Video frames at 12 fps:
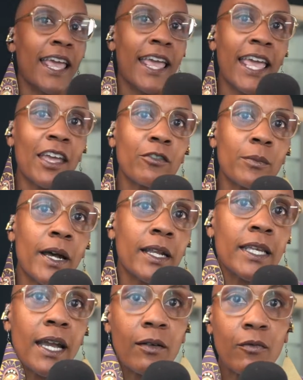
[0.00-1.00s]
Hey everybody,
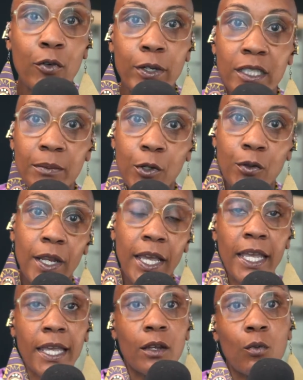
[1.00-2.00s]
I'm Voice Monet
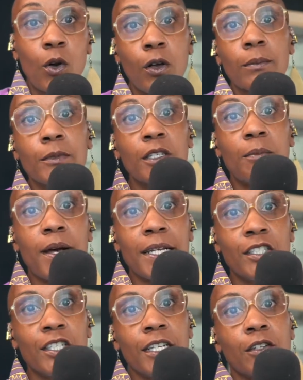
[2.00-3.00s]
and welcome to my
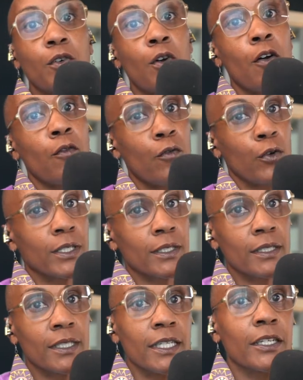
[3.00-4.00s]
channel,
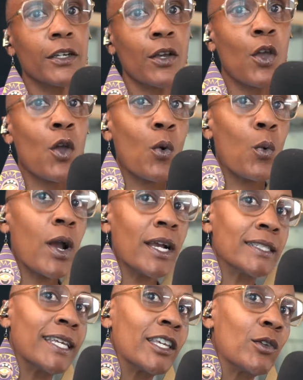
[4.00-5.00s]
Voices Here, where I
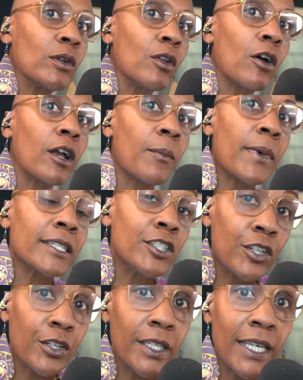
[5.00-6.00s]
take you along on my
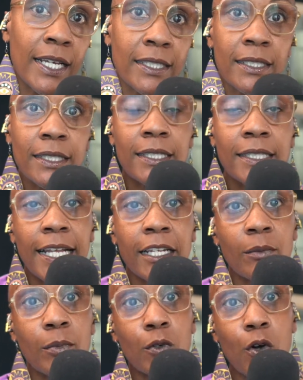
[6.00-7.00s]
journey as a
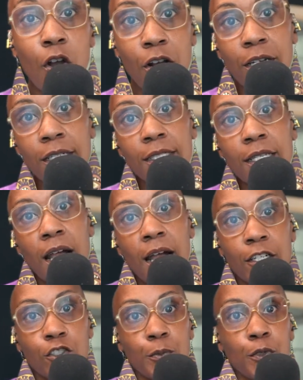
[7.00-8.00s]
sustainable artist,
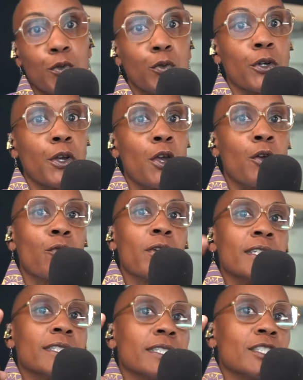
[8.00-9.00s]
entrepreneur,
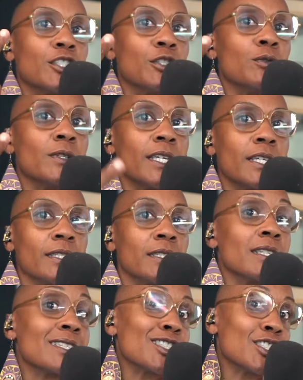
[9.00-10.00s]
raising 2 kids
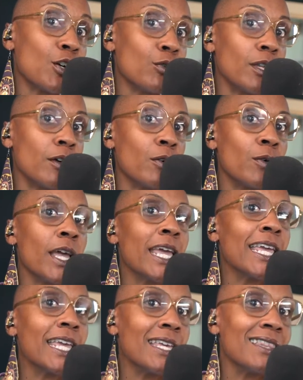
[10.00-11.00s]
solo
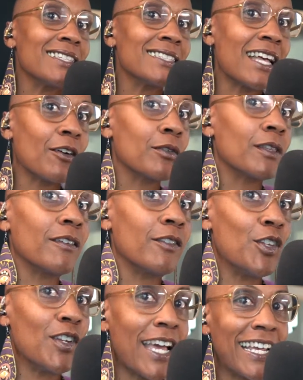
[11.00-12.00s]
in the South of the
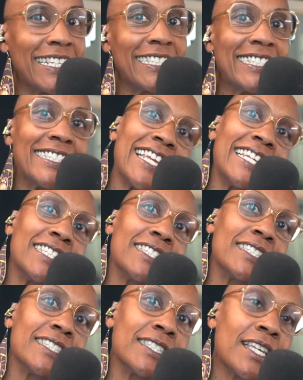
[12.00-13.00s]
United
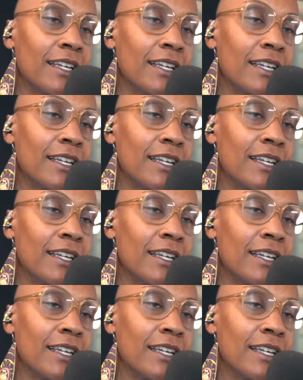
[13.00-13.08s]
States.